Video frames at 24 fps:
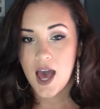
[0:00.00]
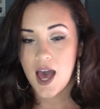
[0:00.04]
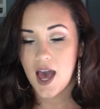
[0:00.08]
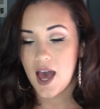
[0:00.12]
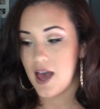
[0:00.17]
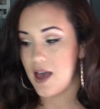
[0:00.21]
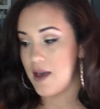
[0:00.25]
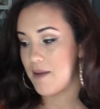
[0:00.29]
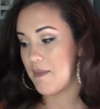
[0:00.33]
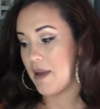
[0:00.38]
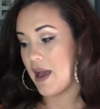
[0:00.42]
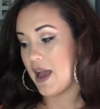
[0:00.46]

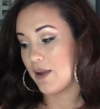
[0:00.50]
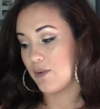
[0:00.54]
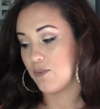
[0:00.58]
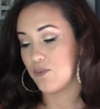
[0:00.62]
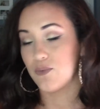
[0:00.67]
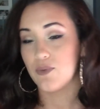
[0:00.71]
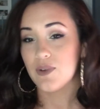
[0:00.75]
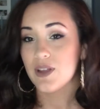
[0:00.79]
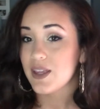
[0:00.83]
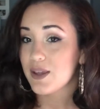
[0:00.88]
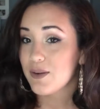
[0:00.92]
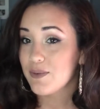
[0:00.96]
I
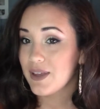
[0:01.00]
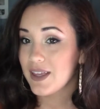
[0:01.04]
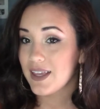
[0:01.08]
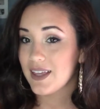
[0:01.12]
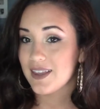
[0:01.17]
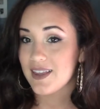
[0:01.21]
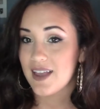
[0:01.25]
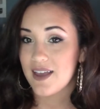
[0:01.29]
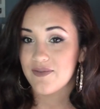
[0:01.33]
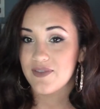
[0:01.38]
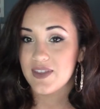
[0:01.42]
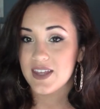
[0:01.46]
really, really
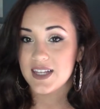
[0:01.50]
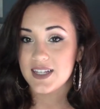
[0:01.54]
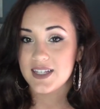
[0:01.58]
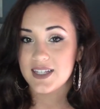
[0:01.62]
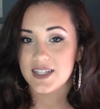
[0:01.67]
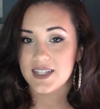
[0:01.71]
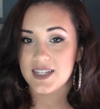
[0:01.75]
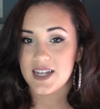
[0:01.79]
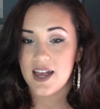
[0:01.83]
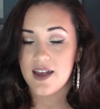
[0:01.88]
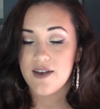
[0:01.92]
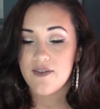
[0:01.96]
love this
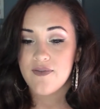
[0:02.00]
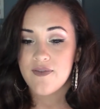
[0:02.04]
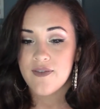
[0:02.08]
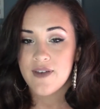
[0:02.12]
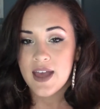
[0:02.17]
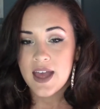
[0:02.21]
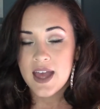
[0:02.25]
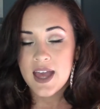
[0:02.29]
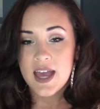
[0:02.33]
stuff.